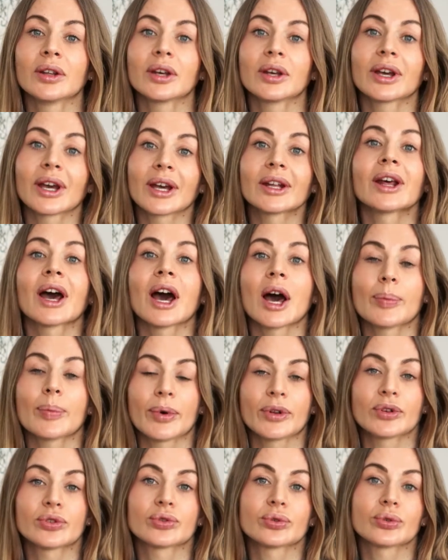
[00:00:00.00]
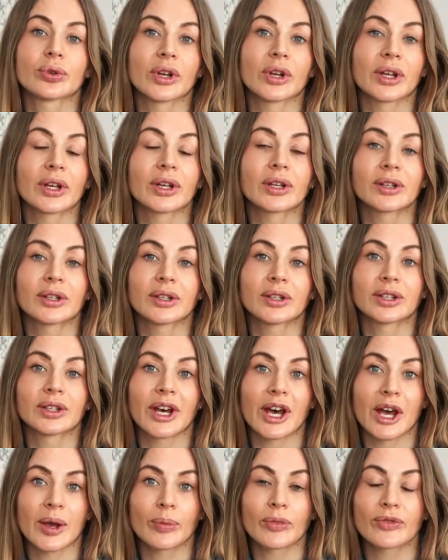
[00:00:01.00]
happen during the
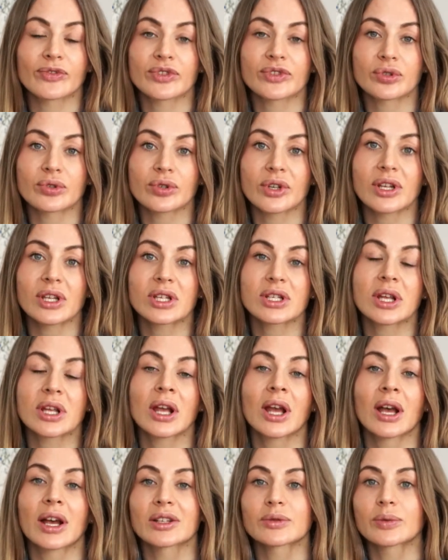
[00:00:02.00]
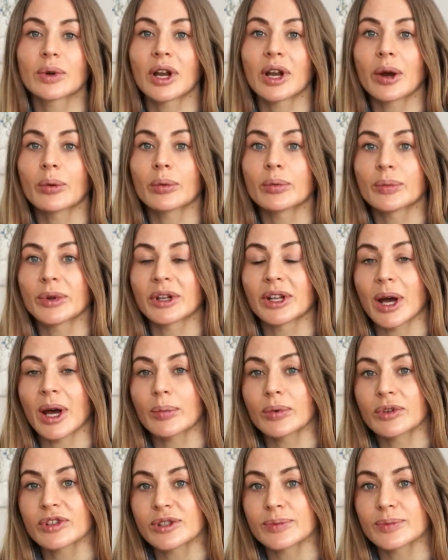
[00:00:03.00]
time of stress as well. Our
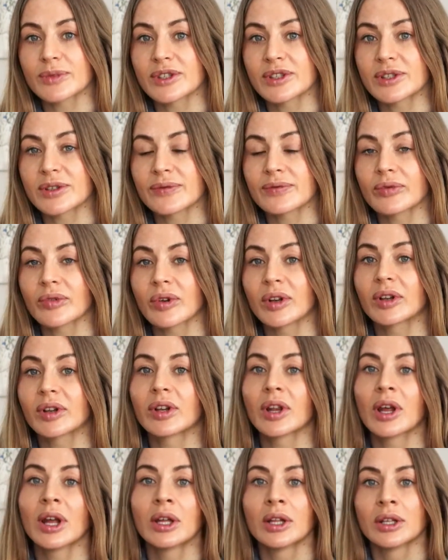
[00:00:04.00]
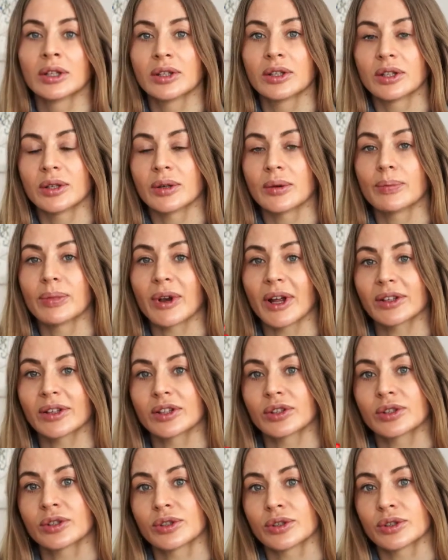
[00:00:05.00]
metabolism is different, the blood
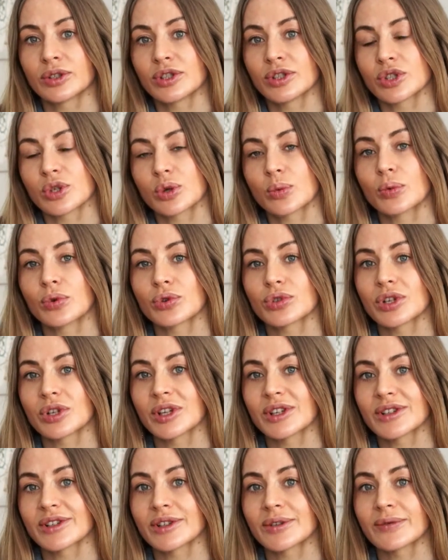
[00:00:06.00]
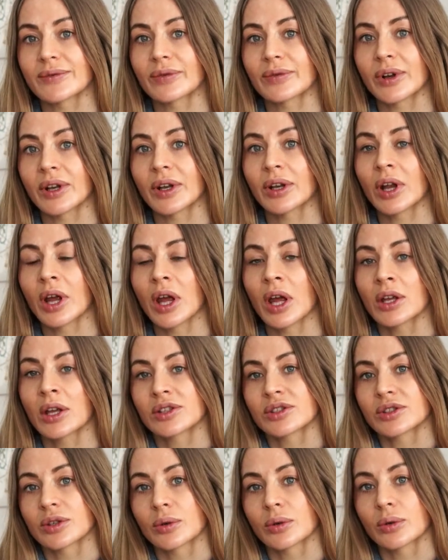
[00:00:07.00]
distribution is different,
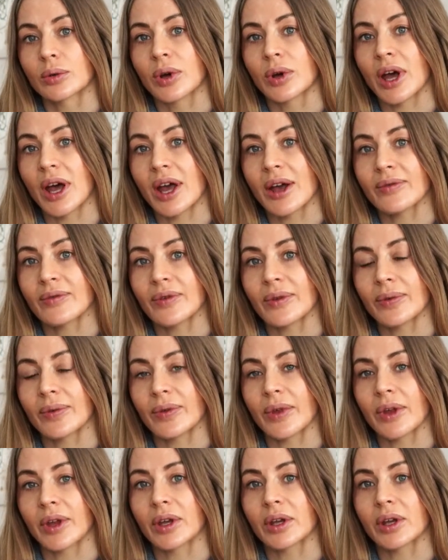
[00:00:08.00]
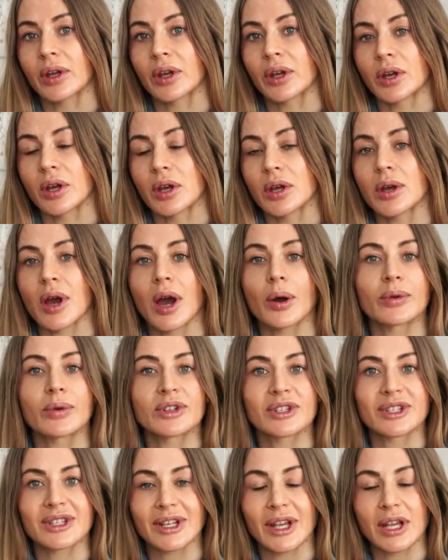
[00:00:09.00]
so everything, our
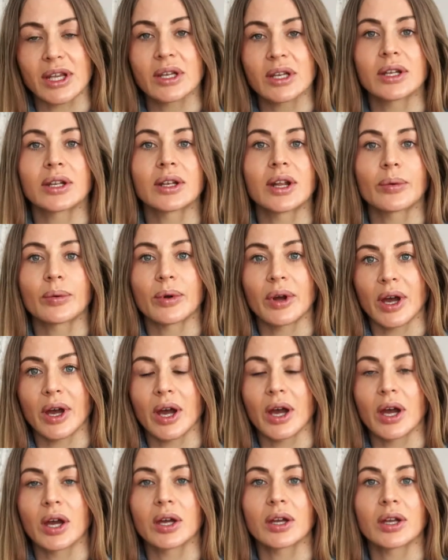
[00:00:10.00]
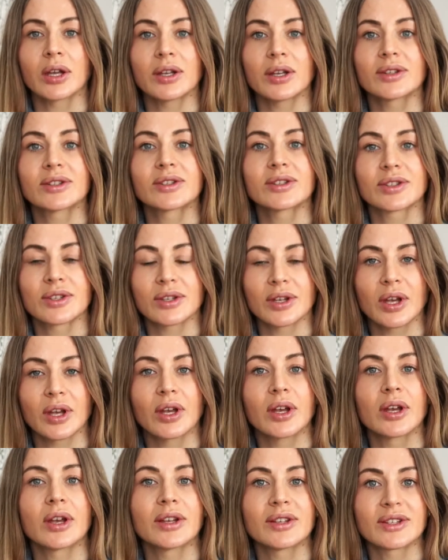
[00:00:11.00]
skin and our hair, it's
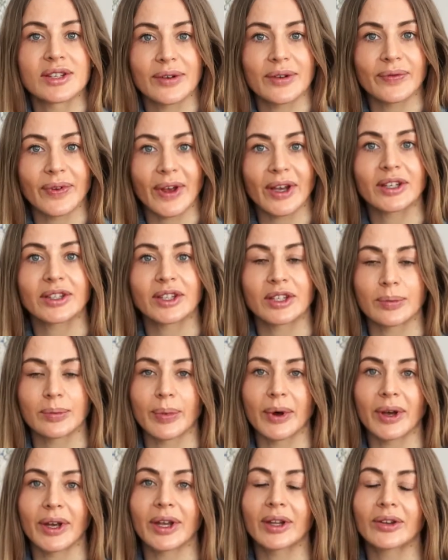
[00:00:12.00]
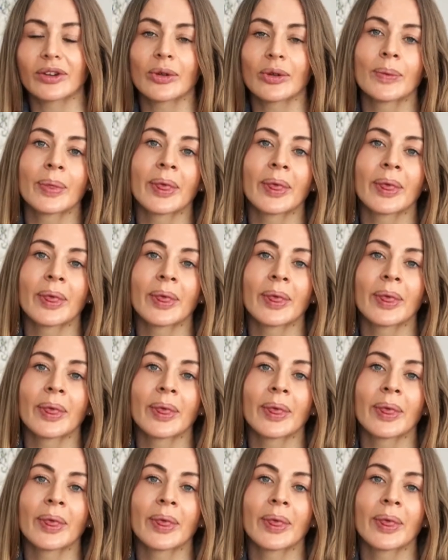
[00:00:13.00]
affected by it